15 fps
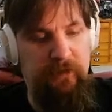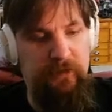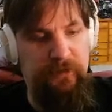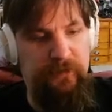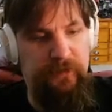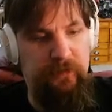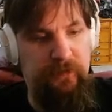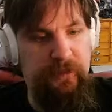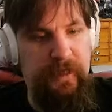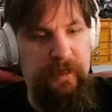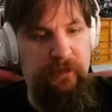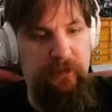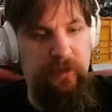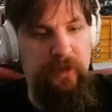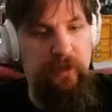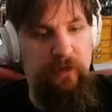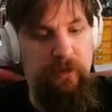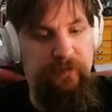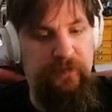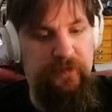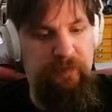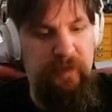considering how low
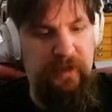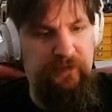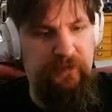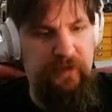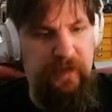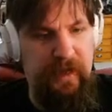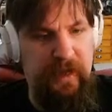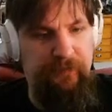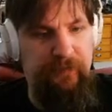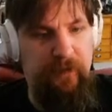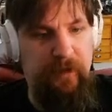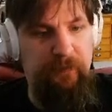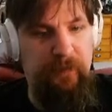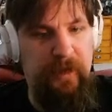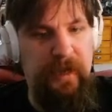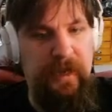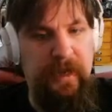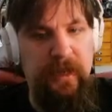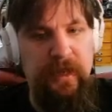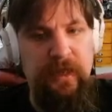of space I have on my